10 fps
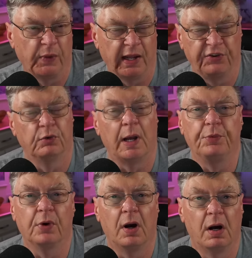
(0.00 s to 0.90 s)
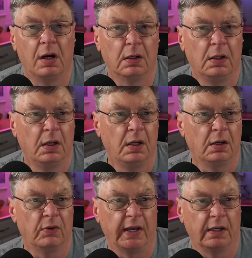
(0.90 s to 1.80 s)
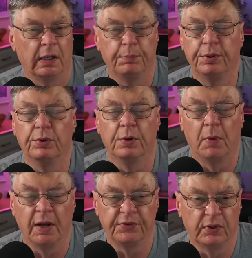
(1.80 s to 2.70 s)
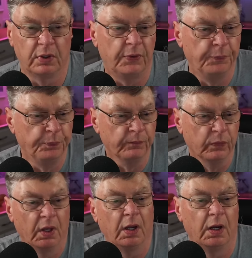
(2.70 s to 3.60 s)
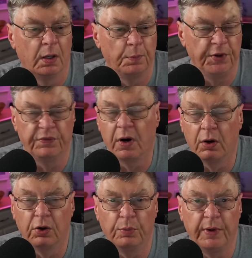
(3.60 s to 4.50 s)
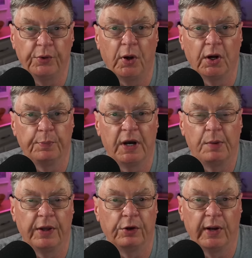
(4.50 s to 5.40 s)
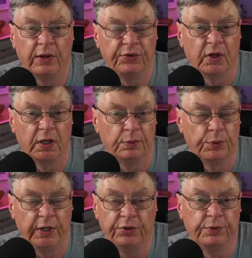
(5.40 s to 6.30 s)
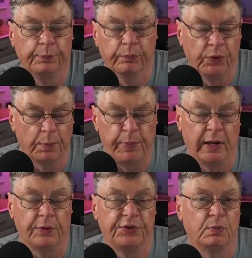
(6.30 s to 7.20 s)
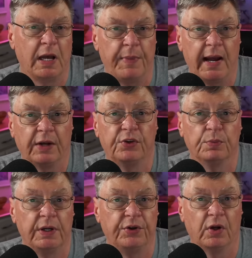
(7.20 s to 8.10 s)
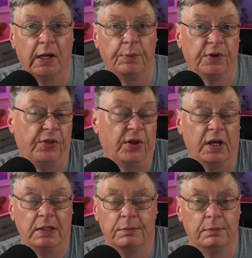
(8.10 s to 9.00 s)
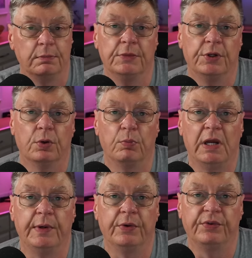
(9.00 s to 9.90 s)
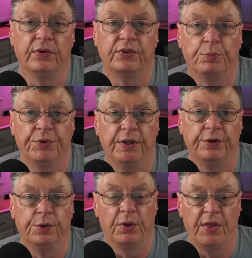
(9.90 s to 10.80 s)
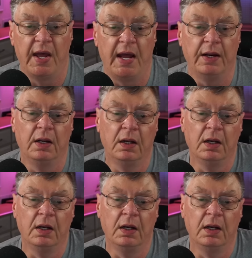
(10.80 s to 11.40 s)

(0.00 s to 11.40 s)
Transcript: I slept wrong, like I pulled a muscle. You've all heard me talk about my grandson. Well, he's pounced on my back so many times. I thought, you know, maybe it was just something to do with that.